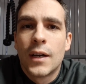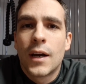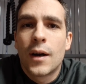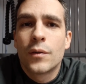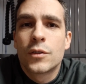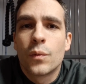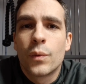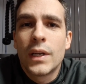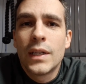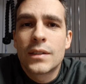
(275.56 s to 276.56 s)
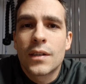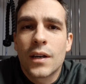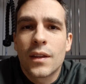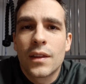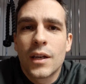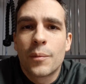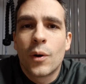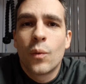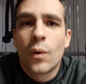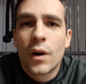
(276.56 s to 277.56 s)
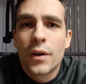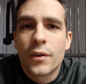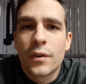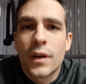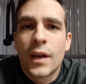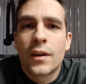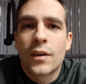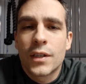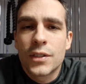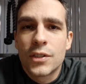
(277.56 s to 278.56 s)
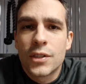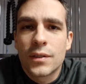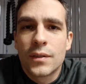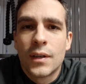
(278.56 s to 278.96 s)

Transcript: Uh, so, we need to talk, think about water and oxygen.